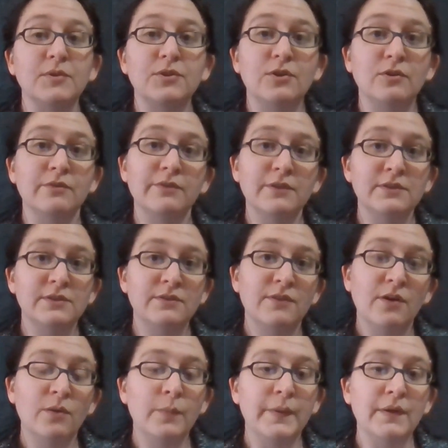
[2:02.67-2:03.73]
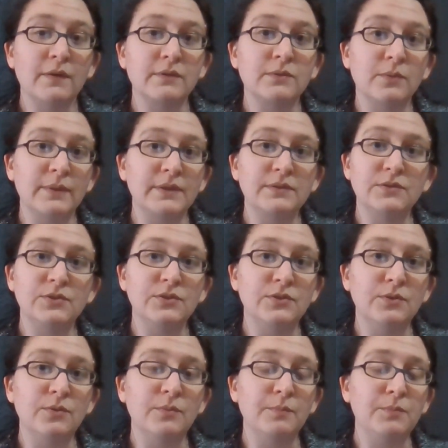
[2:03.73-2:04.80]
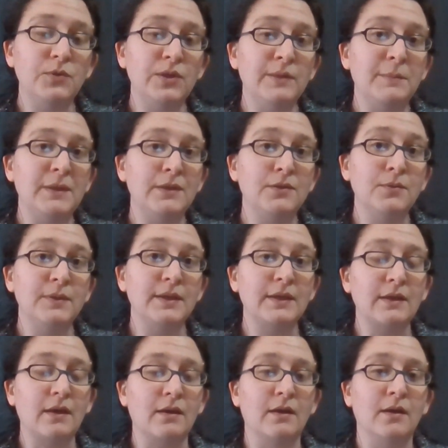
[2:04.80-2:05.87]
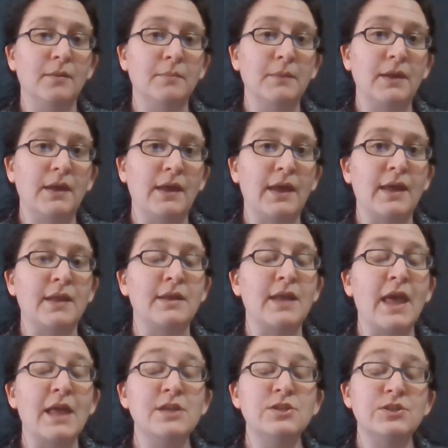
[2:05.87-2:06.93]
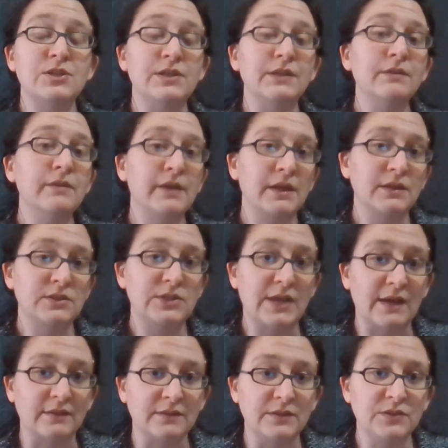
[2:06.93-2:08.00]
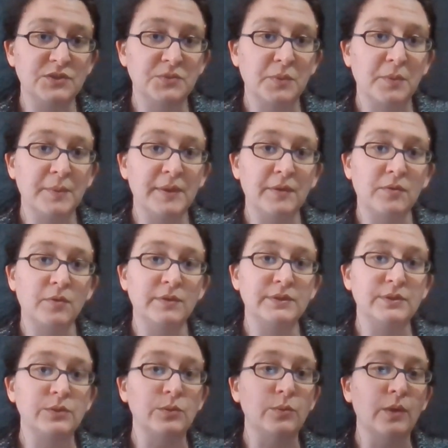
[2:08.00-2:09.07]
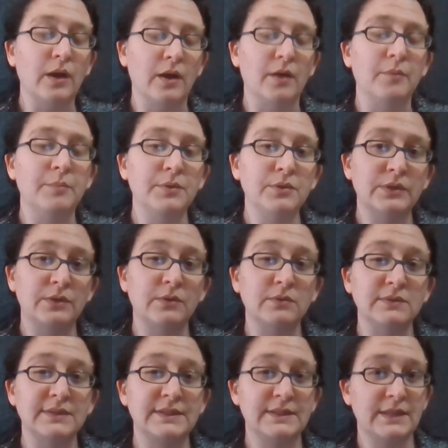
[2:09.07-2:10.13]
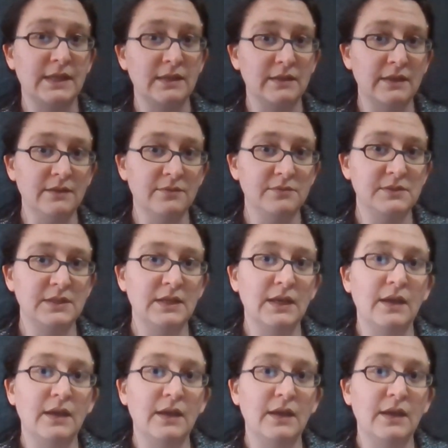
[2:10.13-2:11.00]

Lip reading: So first of all, we are going to be doing an engineering challenge where we are going to build our own ski lift.